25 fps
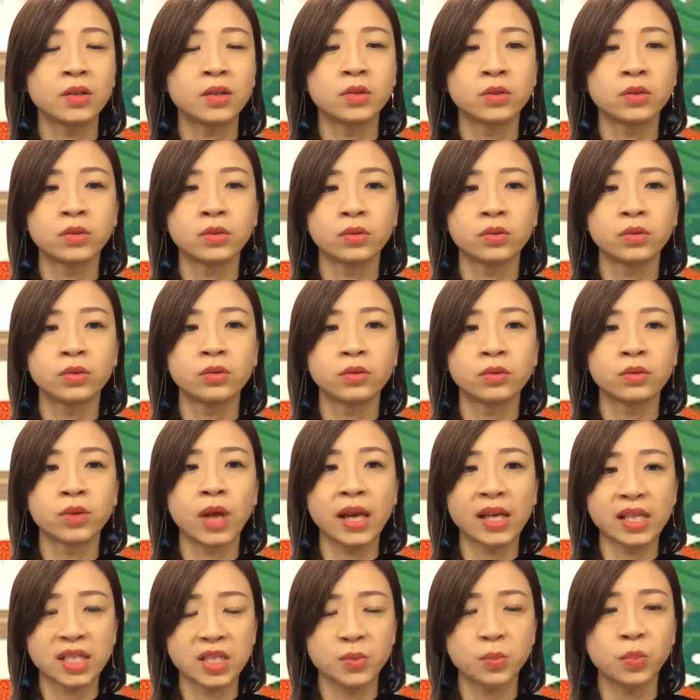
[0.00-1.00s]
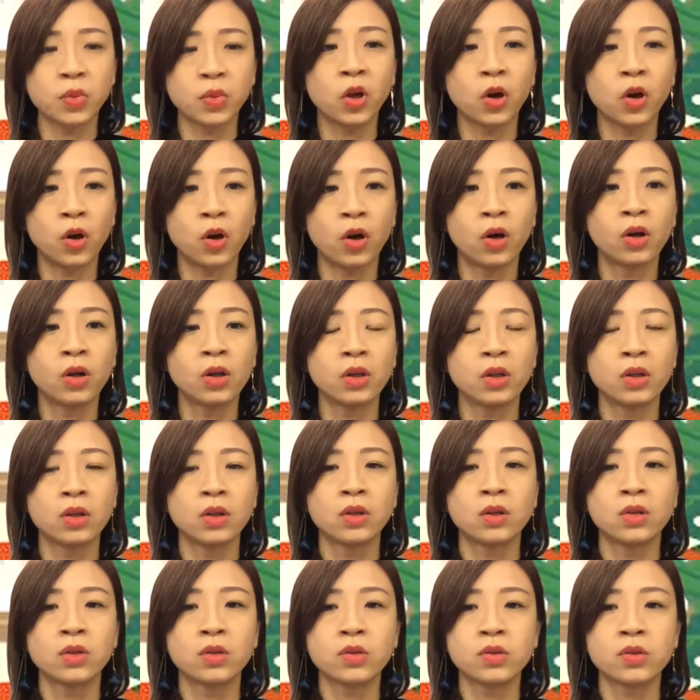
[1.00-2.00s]
to explore.
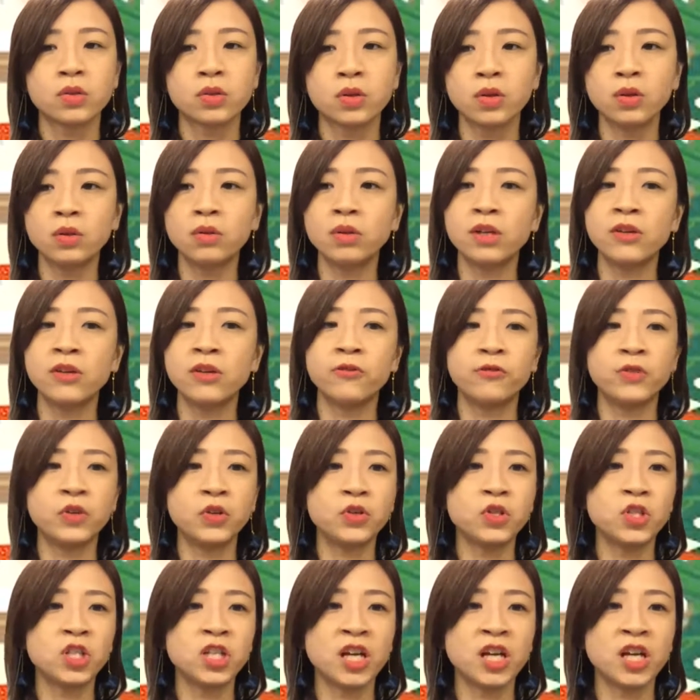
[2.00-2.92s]
So in future,